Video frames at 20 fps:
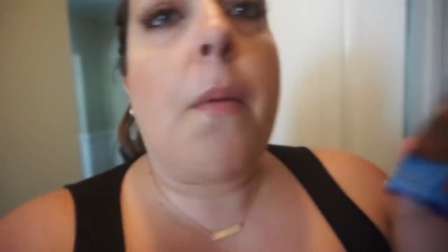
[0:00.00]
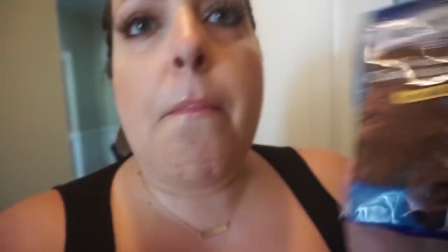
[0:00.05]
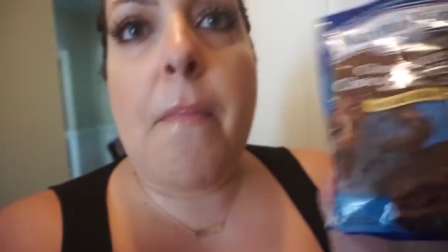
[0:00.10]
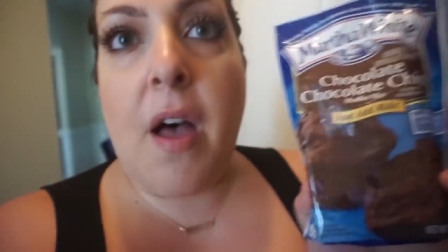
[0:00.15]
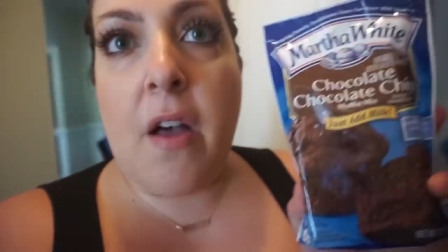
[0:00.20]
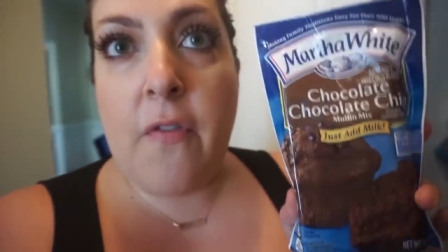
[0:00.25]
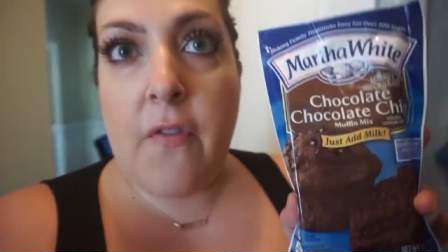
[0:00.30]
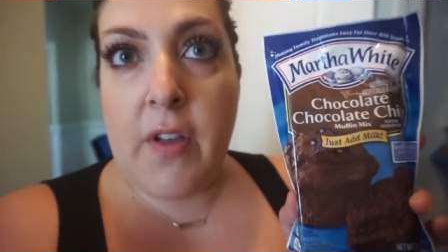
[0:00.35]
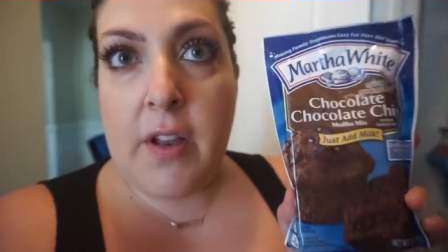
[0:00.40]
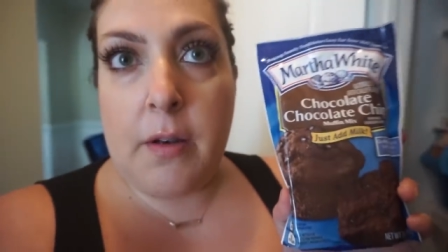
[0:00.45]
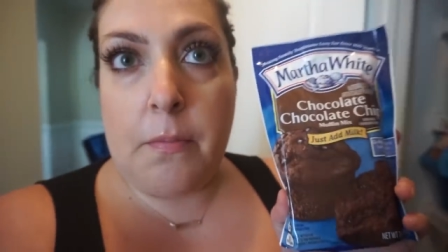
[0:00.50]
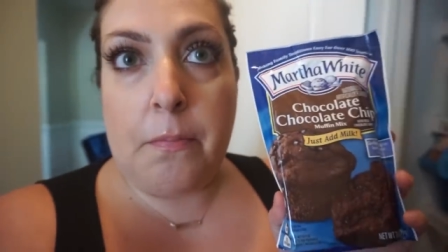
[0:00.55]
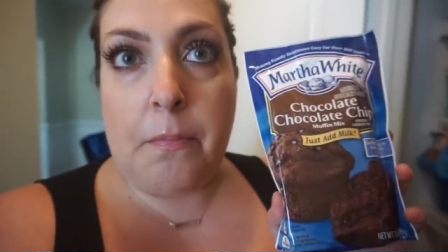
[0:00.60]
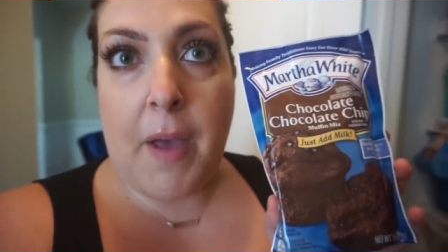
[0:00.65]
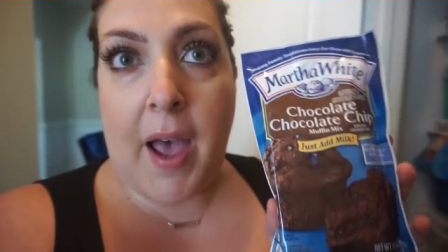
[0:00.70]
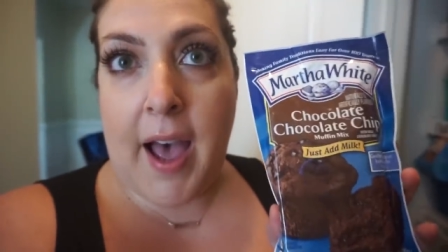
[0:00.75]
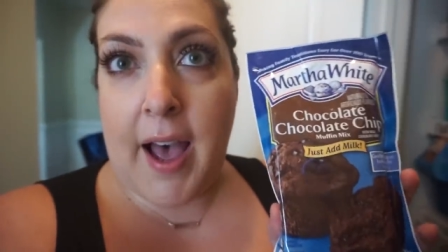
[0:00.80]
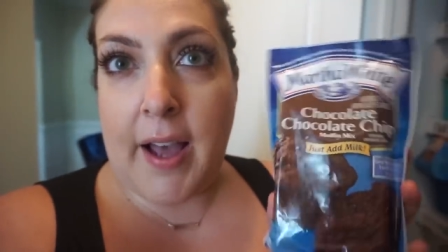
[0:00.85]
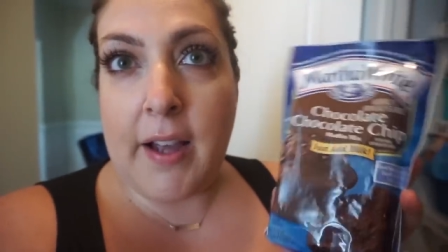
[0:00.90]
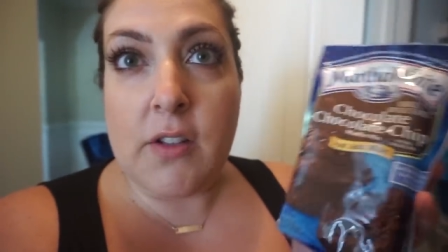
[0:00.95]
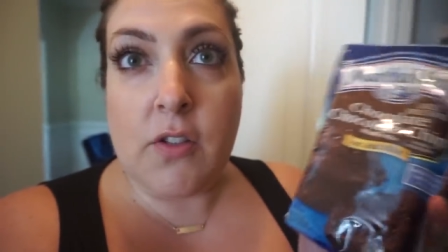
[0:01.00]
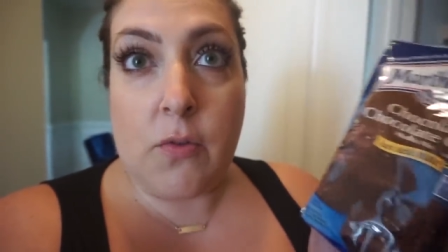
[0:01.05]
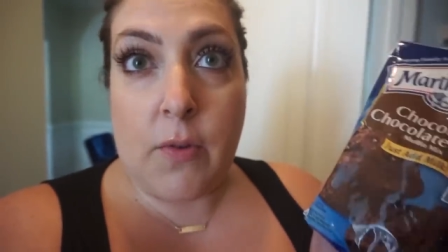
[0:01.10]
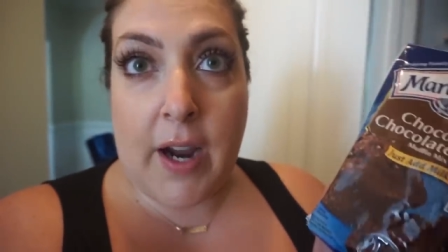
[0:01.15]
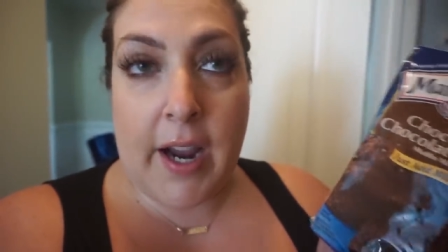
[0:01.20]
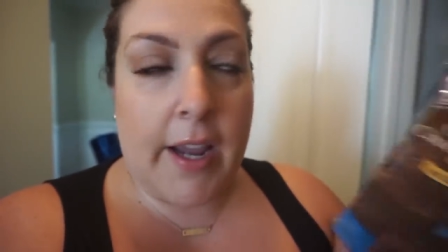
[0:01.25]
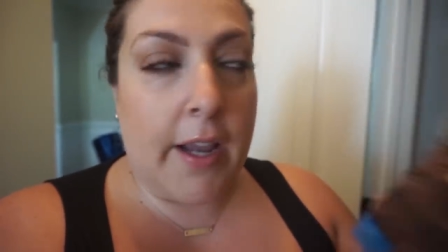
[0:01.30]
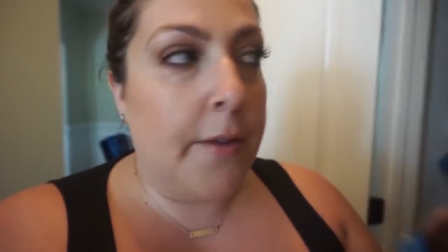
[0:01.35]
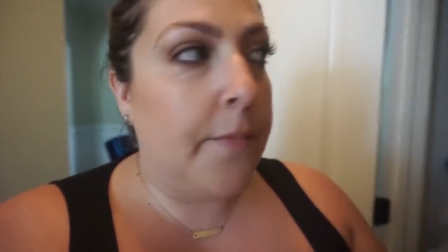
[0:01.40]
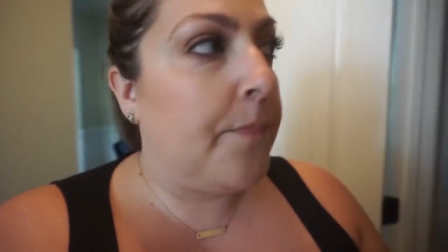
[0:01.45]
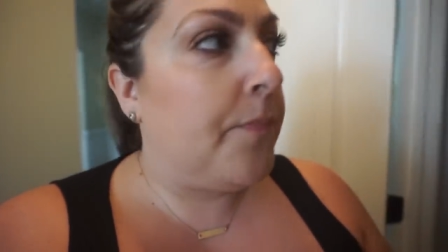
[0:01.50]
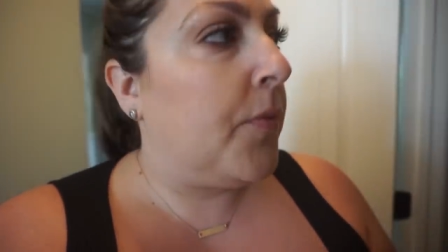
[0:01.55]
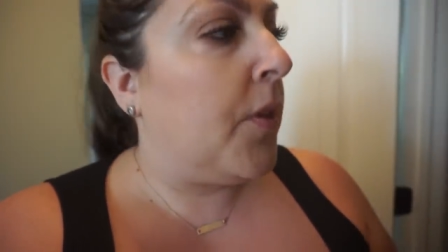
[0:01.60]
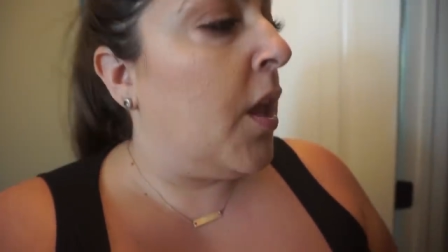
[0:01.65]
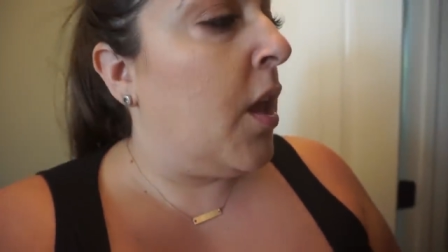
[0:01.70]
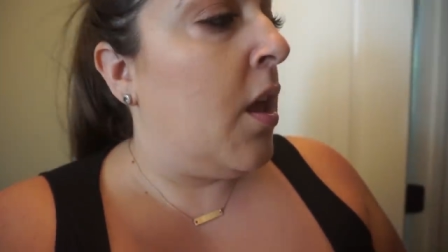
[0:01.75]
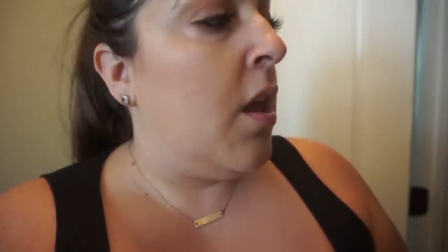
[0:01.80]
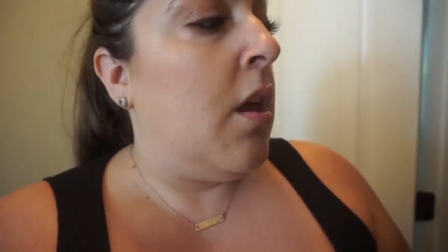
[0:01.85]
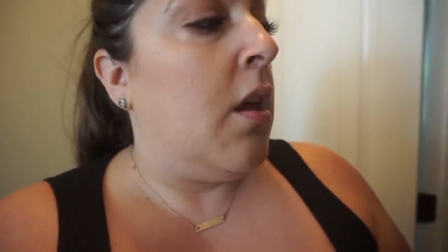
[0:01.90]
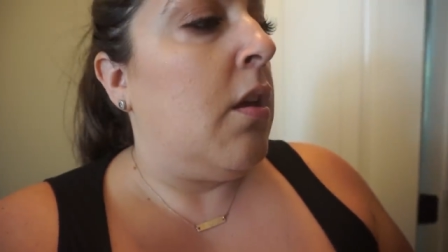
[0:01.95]
muffin packs, right?
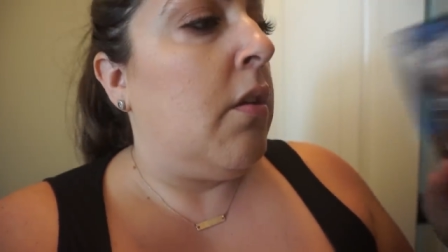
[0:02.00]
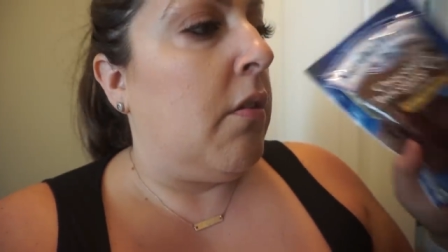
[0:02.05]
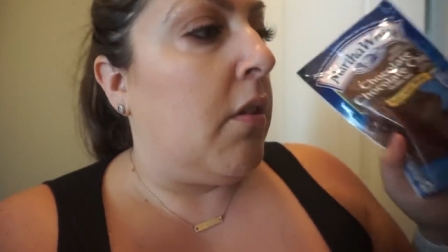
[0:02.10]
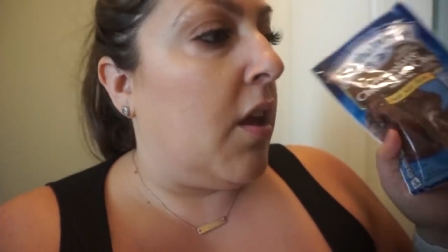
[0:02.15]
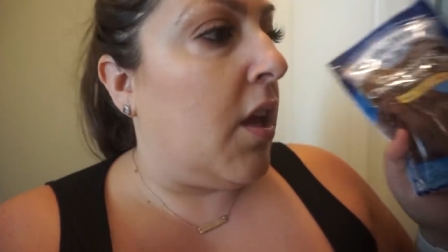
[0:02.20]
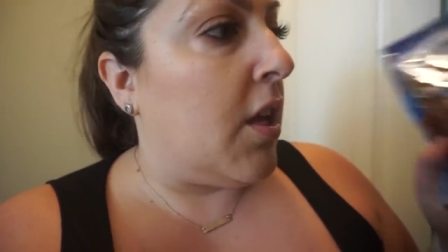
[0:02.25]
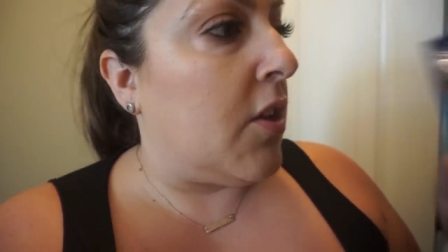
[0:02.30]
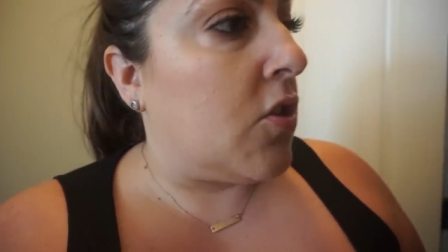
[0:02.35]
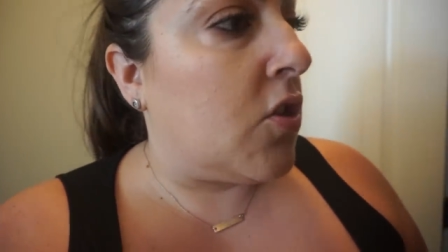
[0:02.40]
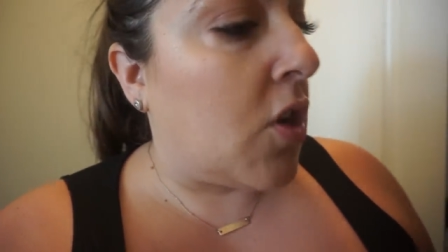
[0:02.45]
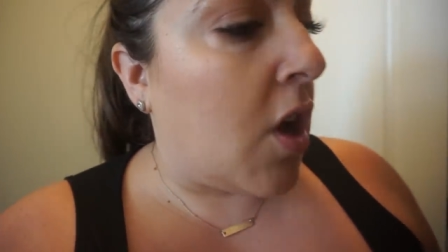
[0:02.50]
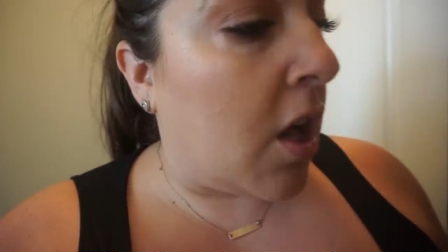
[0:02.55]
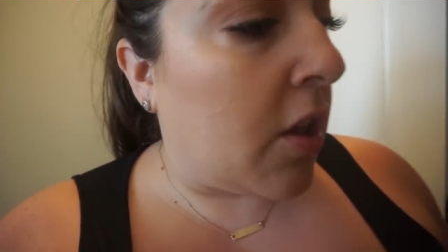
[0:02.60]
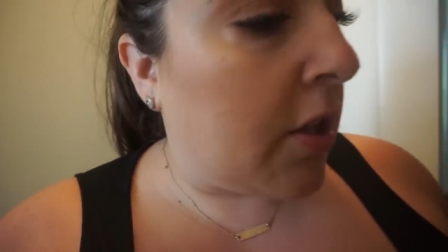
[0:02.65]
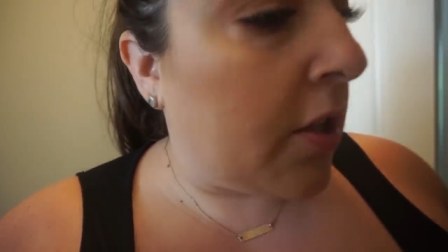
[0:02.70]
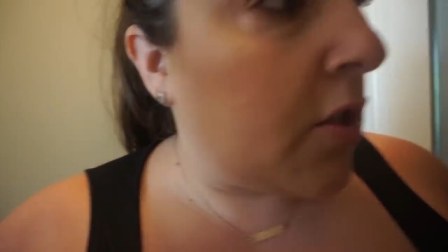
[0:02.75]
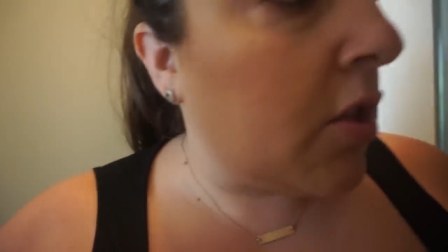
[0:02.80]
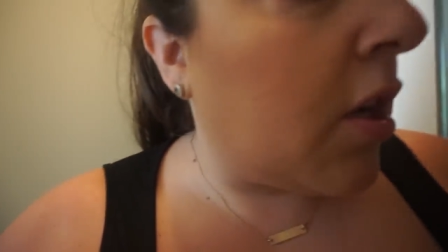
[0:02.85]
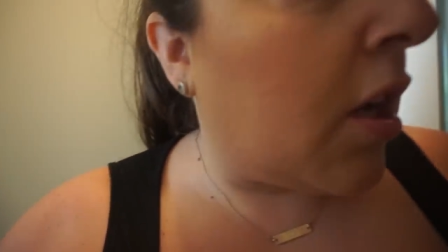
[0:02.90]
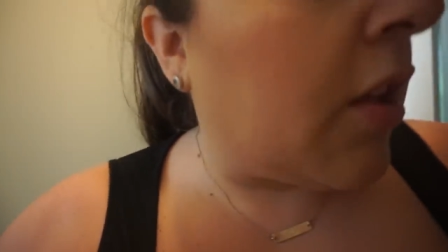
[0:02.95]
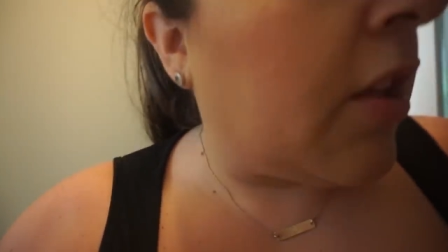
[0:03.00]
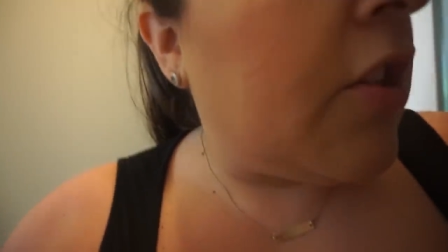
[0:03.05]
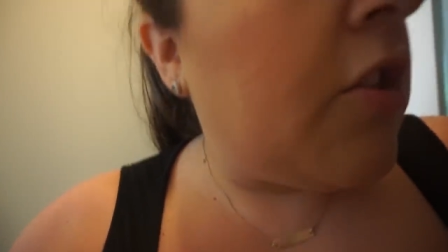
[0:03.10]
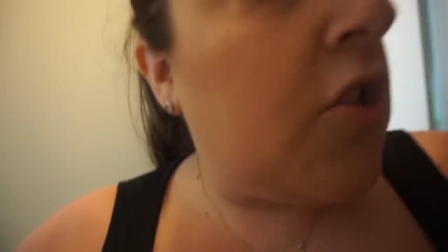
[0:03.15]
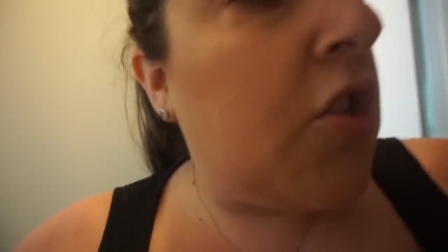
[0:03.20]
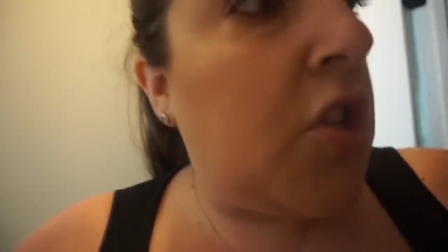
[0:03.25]
You get chocolate, chocolate